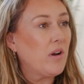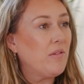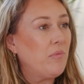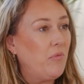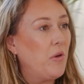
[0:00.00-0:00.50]
one
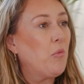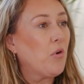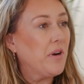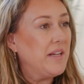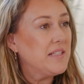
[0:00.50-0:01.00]
of the
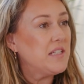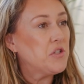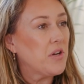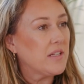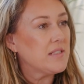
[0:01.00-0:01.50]
more easy
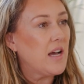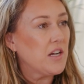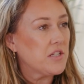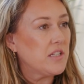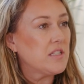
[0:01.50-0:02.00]

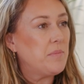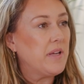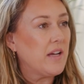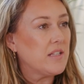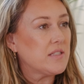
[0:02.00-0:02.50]
transactions
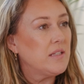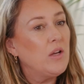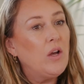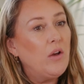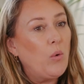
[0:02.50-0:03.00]
because
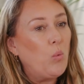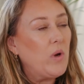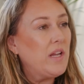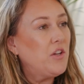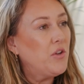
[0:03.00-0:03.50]

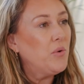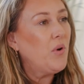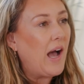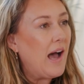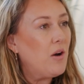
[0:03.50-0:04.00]
we
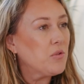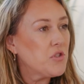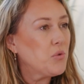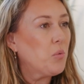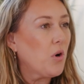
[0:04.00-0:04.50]
knew how
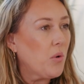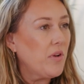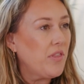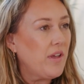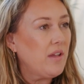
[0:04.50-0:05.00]
to work
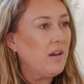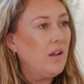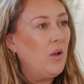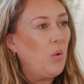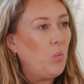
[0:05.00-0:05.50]
with it.
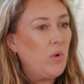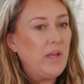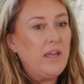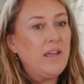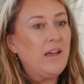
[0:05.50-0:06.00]

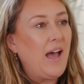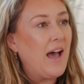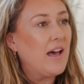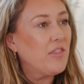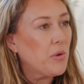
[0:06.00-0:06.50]
We
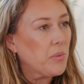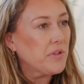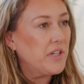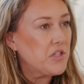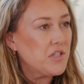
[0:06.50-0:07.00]
had the
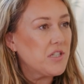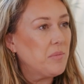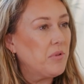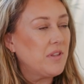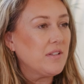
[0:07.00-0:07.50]

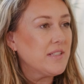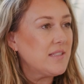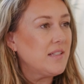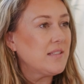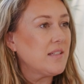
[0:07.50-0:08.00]
relationship with the
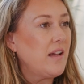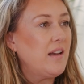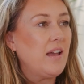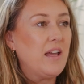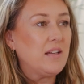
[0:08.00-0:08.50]
listing
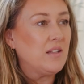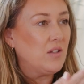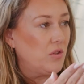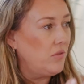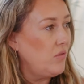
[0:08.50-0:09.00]
side
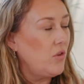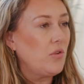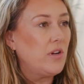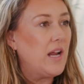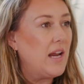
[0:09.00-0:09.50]
and
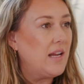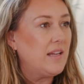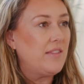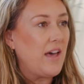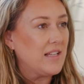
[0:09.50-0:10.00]

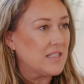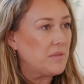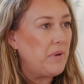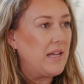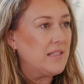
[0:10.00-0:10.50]
created that
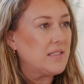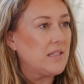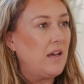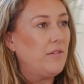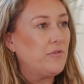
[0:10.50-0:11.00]

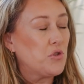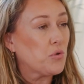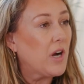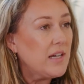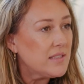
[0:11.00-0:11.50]
space of
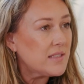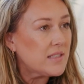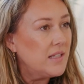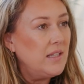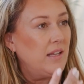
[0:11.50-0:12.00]

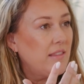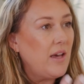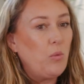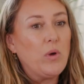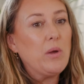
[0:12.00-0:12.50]
trust
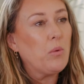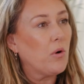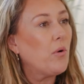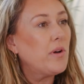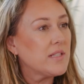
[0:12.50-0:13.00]
that we
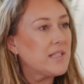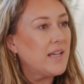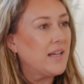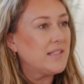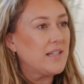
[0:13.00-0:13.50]
were going to
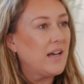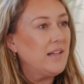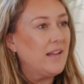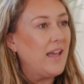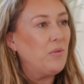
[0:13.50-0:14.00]
get it
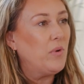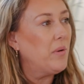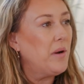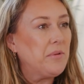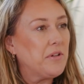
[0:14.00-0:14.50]
done, and we
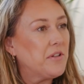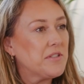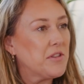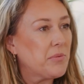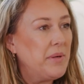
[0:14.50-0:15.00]
were able to
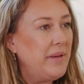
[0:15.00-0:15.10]
close in 3